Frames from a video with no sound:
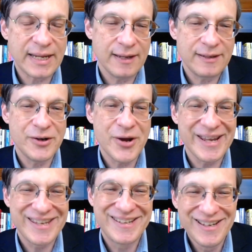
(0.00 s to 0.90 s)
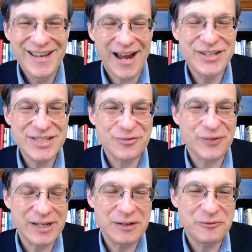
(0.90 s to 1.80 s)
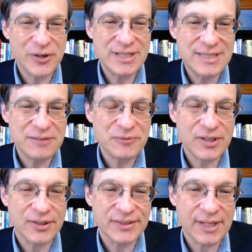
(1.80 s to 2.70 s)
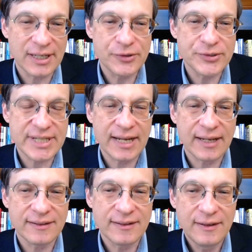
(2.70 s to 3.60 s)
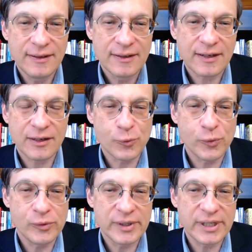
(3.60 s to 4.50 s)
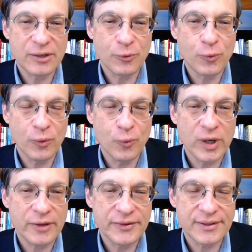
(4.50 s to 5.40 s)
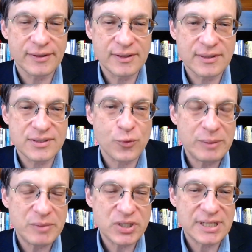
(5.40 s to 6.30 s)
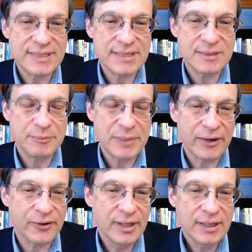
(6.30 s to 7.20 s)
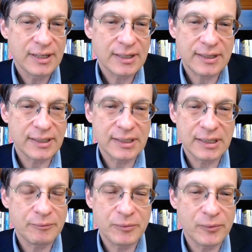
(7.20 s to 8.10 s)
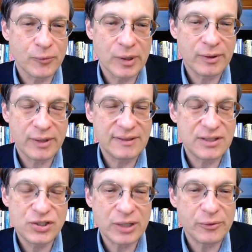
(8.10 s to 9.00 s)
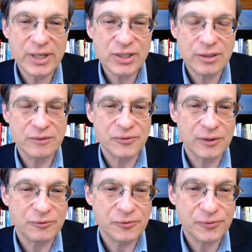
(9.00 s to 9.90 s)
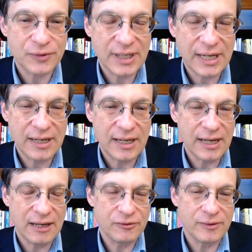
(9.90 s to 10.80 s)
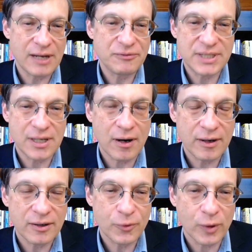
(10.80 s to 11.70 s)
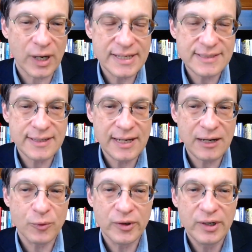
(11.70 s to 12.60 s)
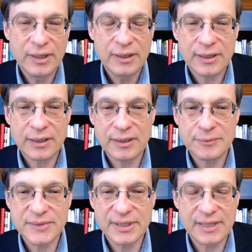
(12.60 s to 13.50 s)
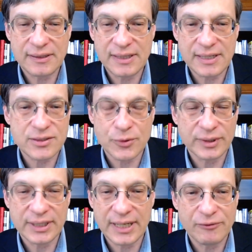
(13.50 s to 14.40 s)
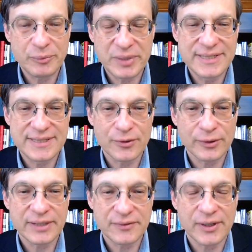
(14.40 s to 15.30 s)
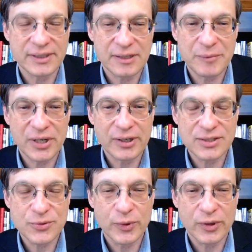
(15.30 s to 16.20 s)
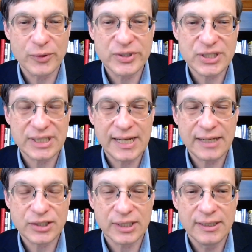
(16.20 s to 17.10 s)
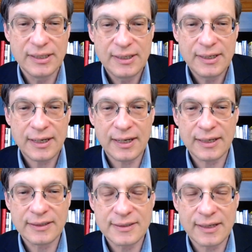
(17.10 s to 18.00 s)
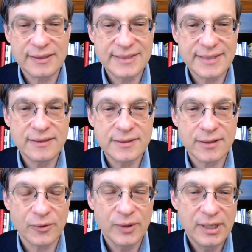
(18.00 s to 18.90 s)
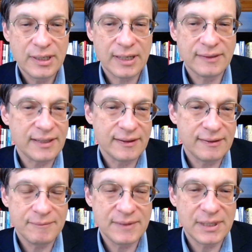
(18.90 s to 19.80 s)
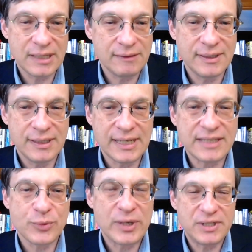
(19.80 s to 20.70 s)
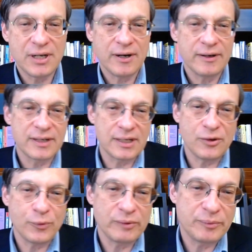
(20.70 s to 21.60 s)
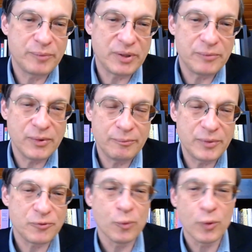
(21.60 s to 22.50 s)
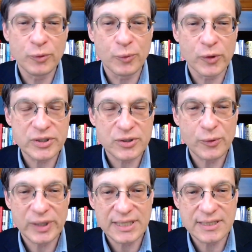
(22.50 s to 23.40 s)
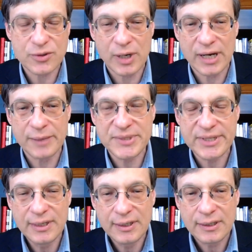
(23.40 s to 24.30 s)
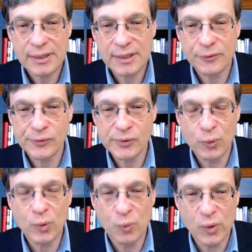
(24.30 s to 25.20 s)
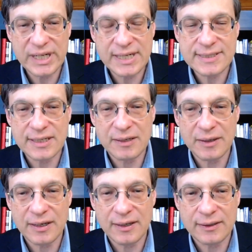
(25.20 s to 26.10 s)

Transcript: I just find it very difficult to understand, what all the squeamishness is about. In the generation of FDR or Eisenhower, everybody certainly thought that Americans were a Christian nation, and said so. And that's what FDR, you know, before World War II, when he describes what it is that